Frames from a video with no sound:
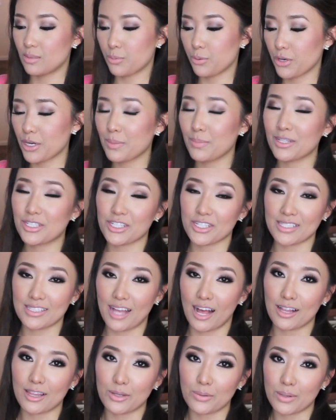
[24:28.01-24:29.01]
pretty much
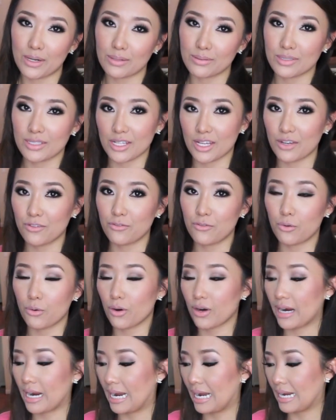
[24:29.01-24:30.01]
exactly what I was looking
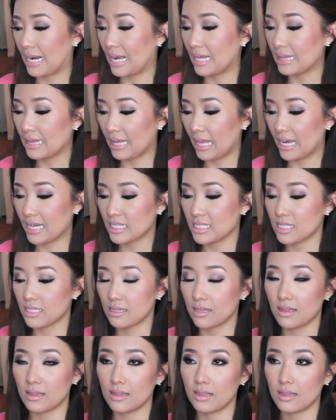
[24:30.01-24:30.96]
for and I liked